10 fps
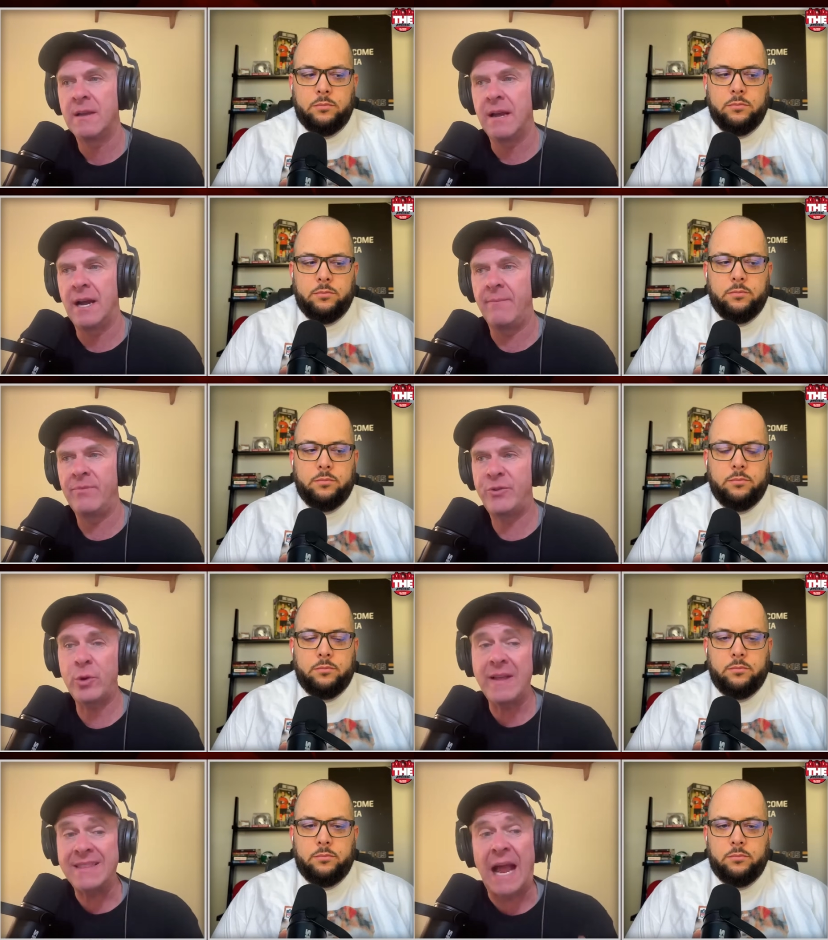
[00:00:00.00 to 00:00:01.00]
Speaker 1: Um, sort
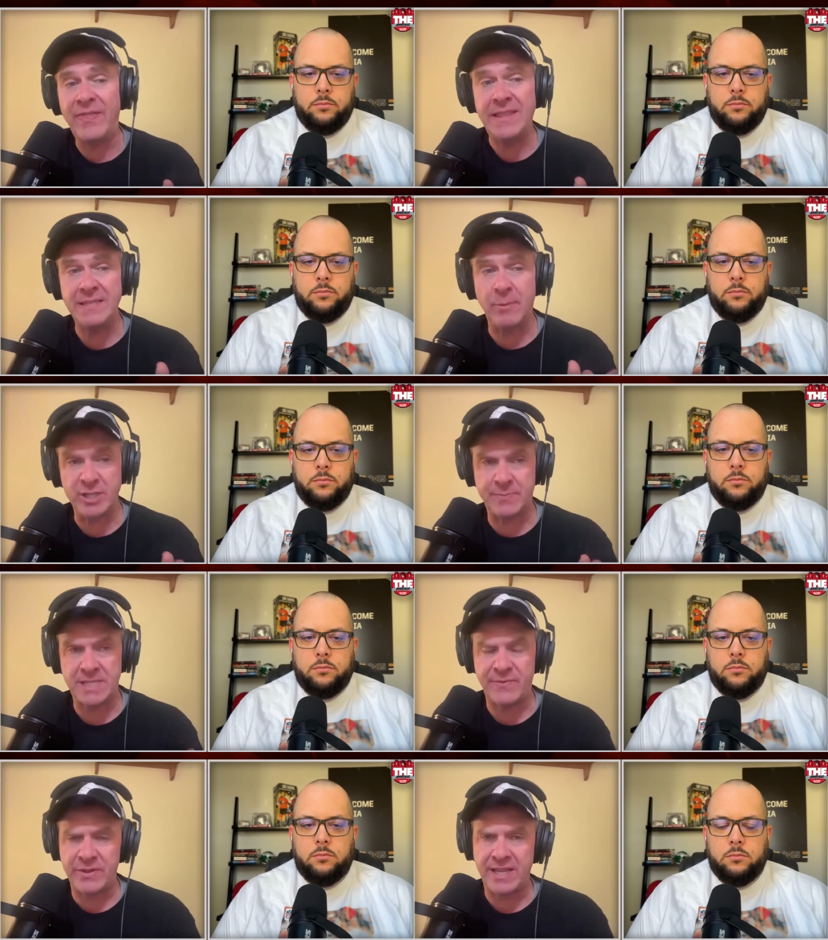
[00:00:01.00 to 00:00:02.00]
of like, I think the most
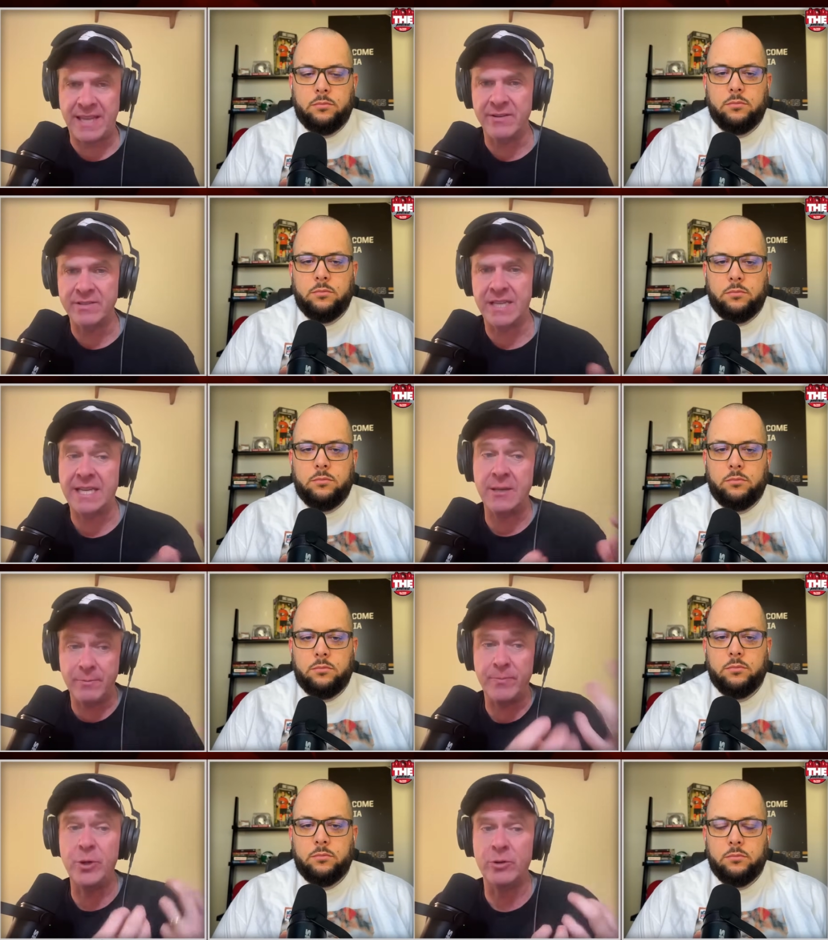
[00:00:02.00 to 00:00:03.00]
specific thing there is like you,
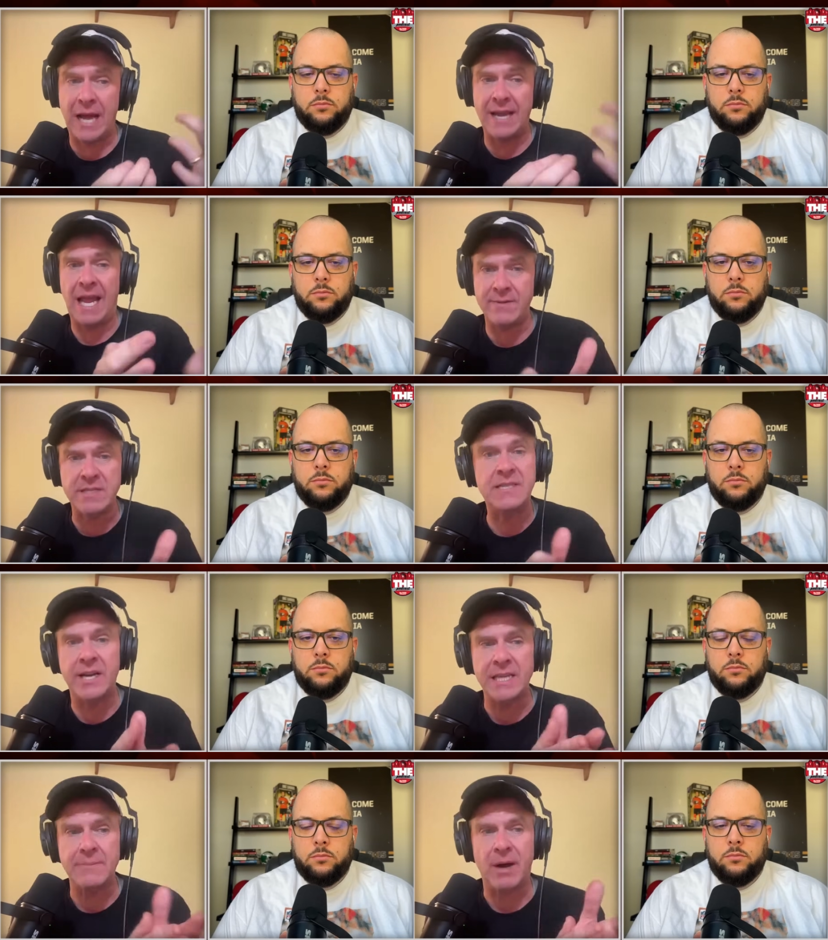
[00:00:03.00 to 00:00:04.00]
you're not having
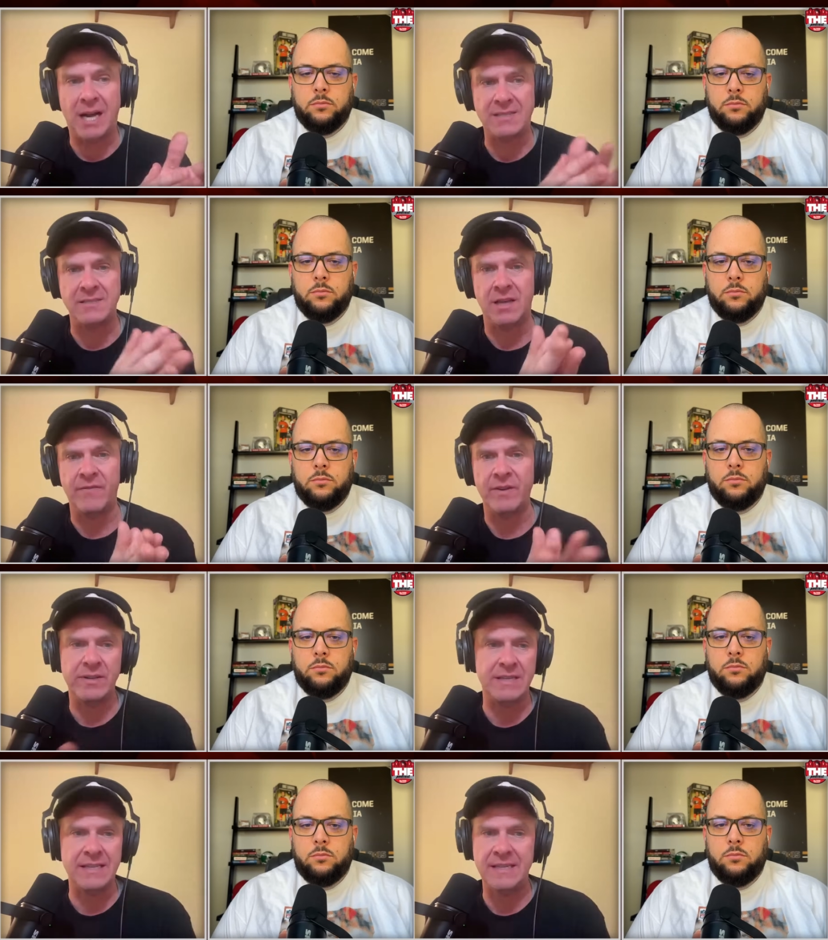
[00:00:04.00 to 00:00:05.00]
Sonny in the box as often.
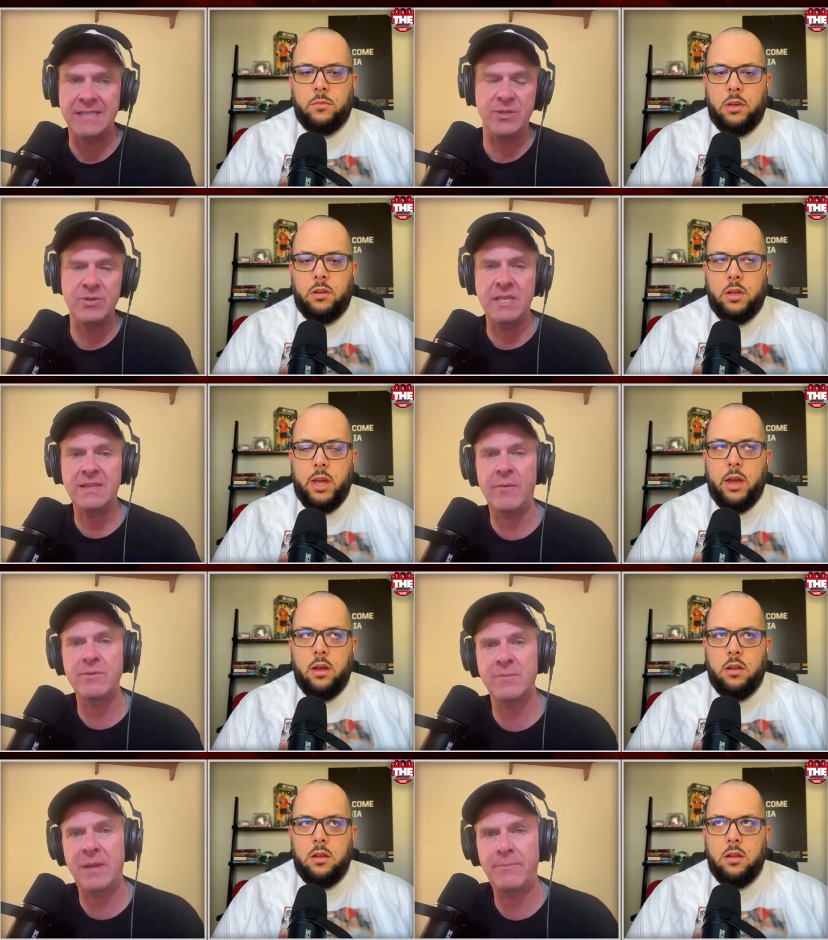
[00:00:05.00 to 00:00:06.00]
D did you
Speaker 2: think yeah. that
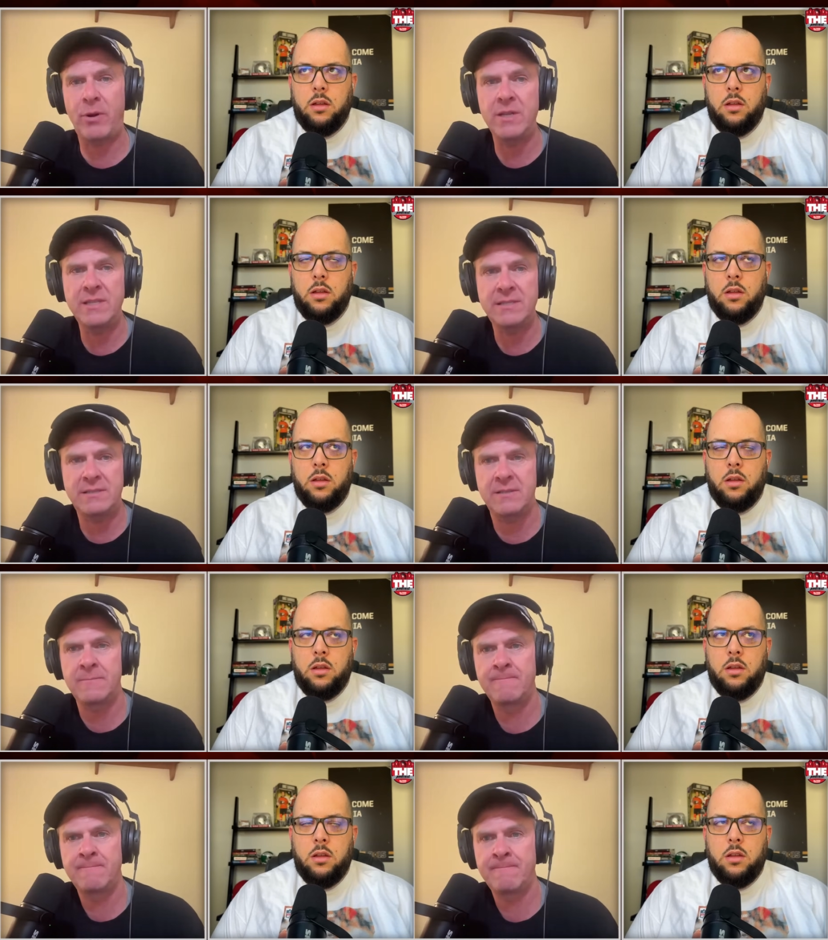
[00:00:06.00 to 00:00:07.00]
was a big part of this?
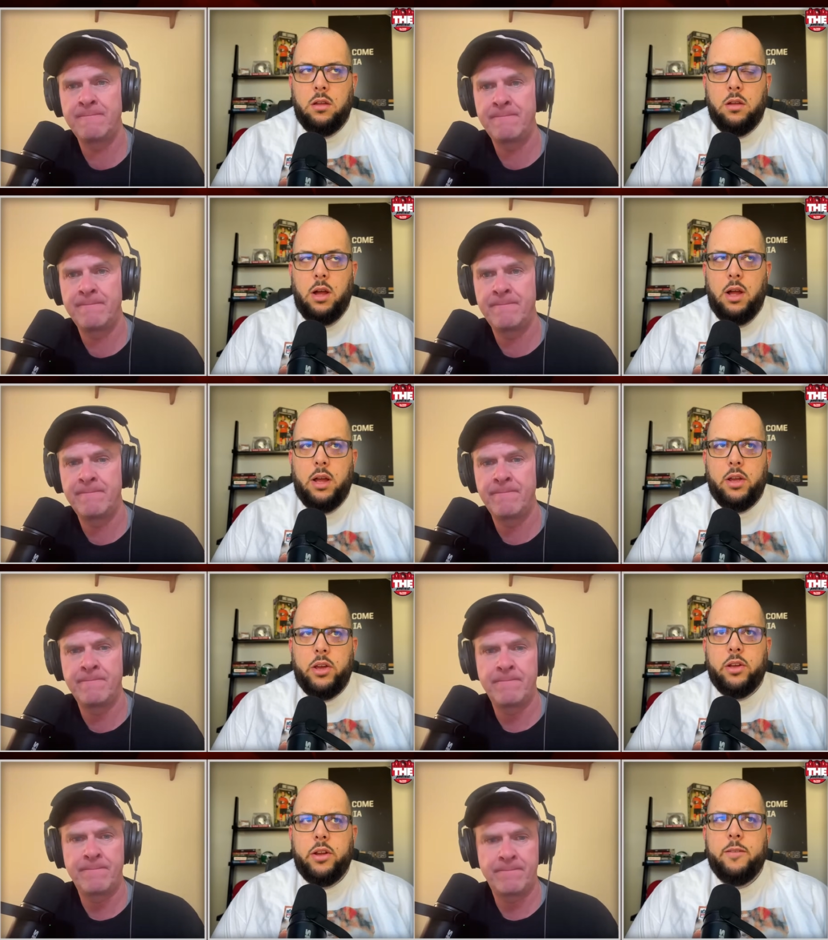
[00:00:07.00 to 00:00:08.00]
Uh,
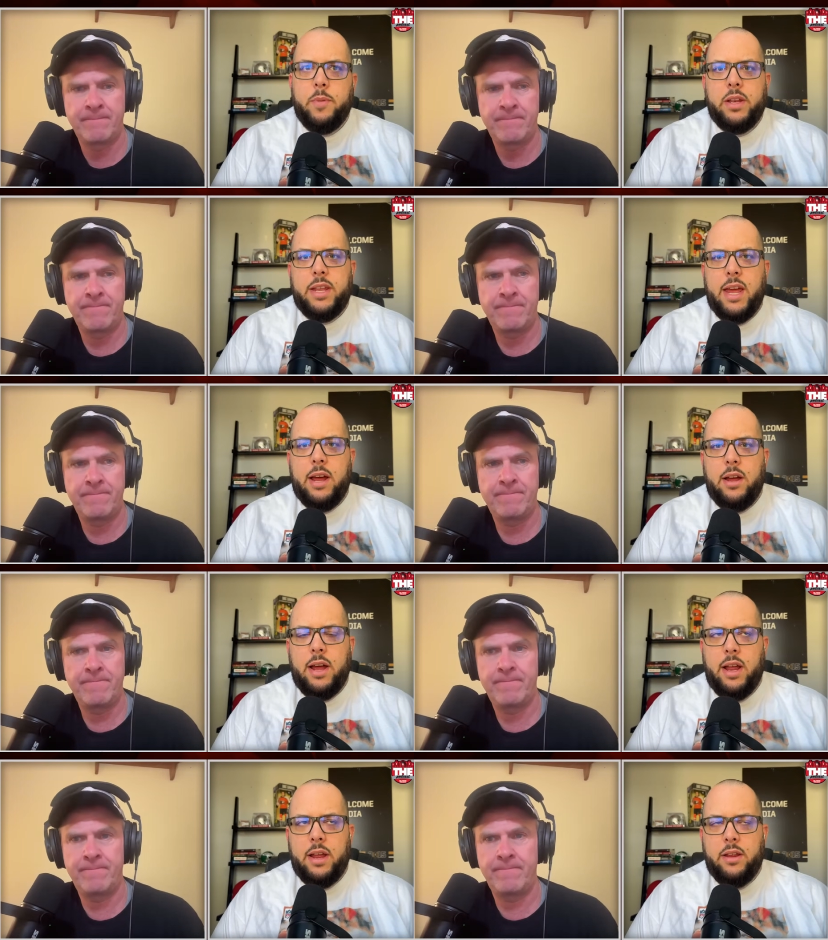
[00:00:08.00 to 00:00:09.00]
could, could have been. Yeah.
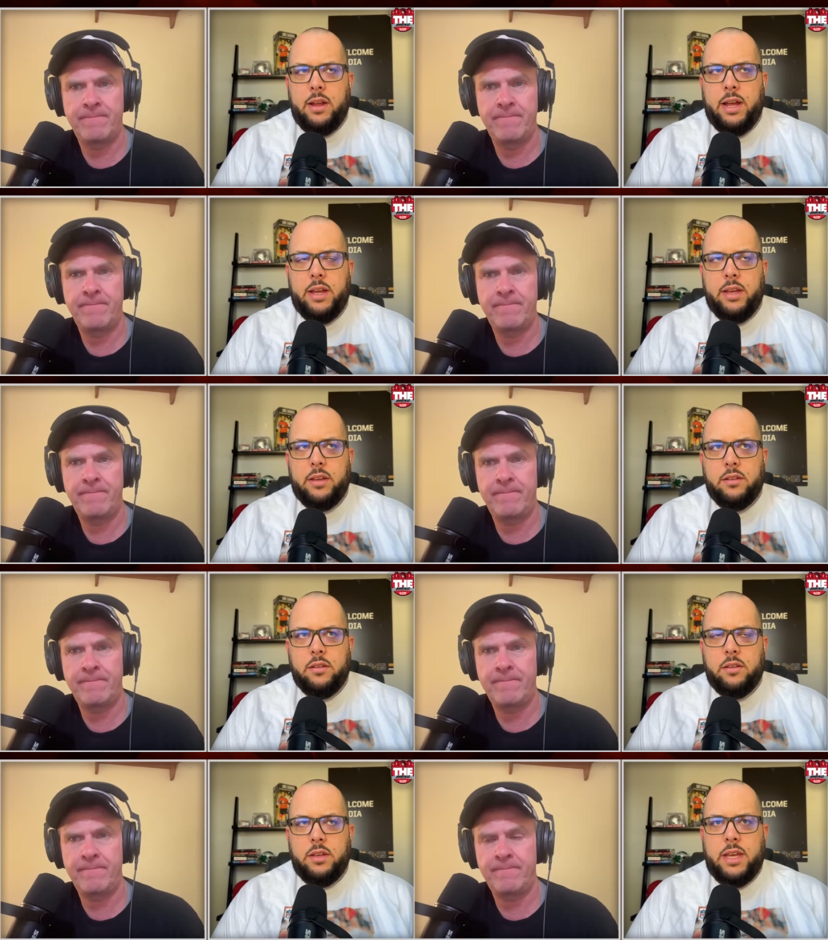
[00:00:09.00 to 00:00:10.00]
I, I, I,
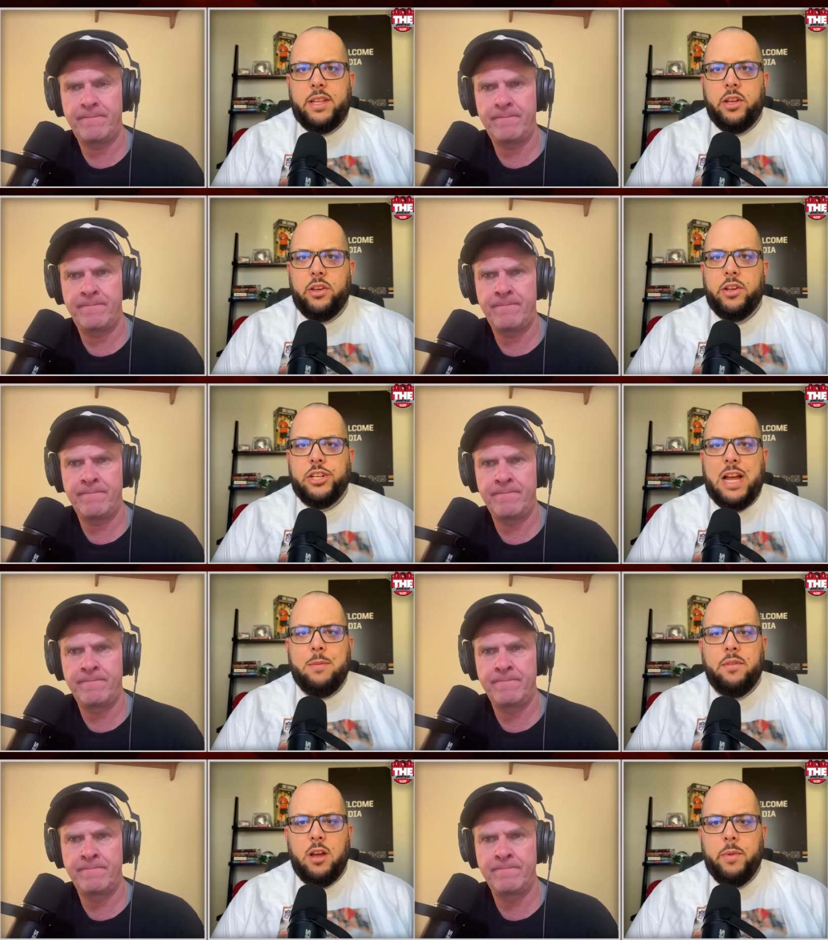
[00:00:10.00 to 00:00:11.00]
he did a good
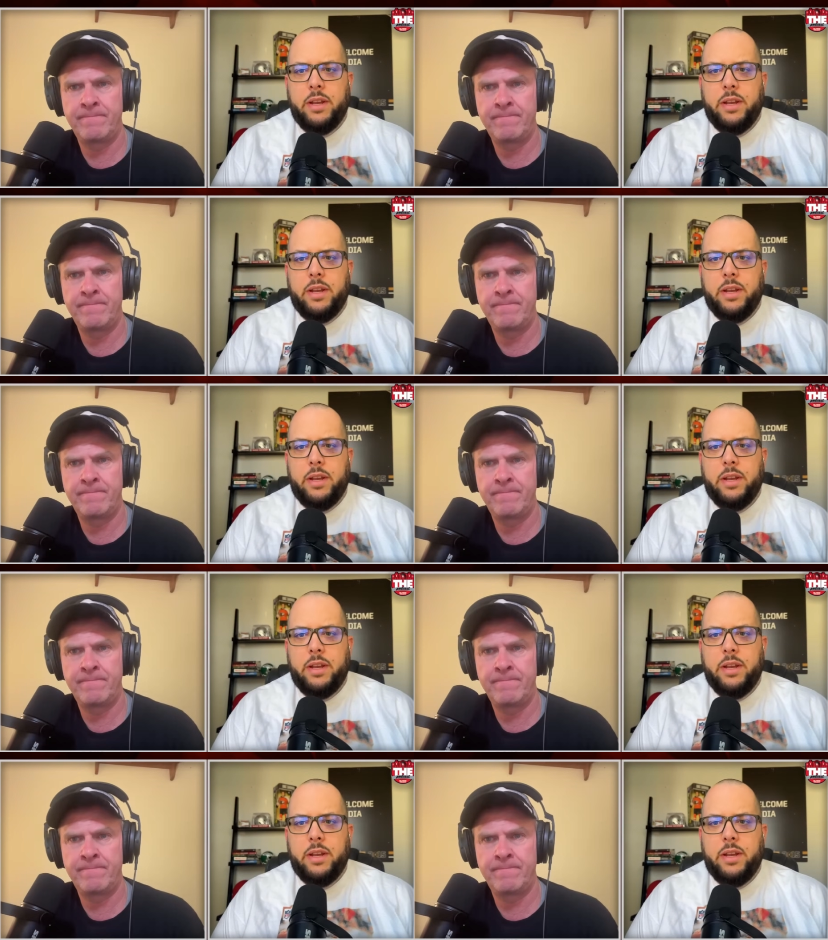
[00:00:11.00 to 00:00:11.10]
job of coming